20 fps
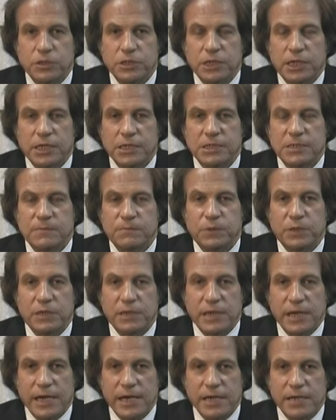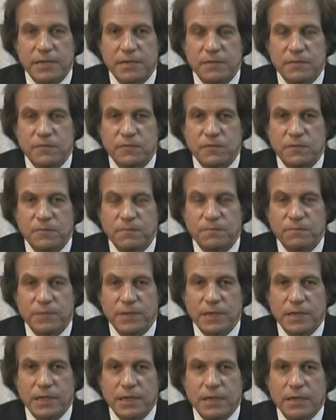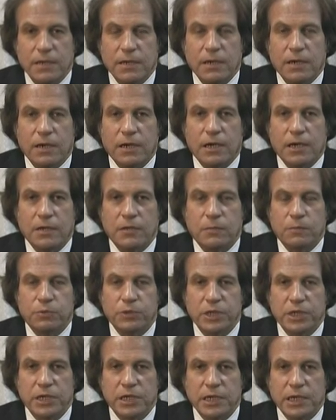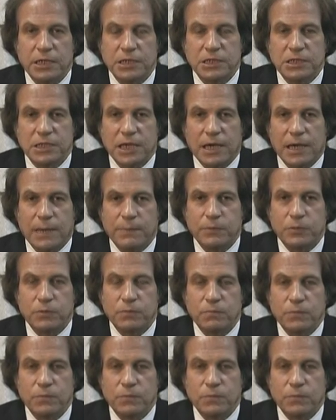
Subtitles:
tests have been negative. The bleeding has stopped.